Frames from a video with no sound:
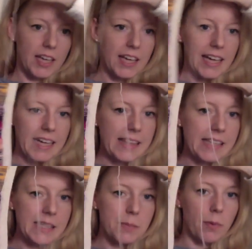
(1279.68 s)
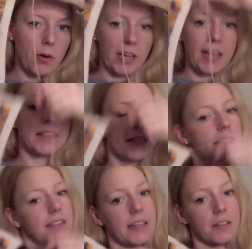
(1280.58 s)
And this block, I
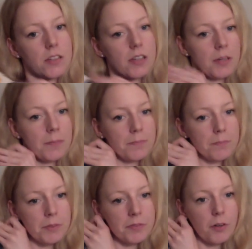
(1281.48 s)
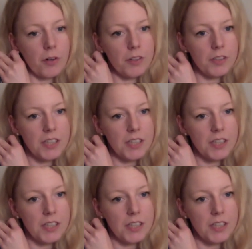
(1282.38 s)
said it before,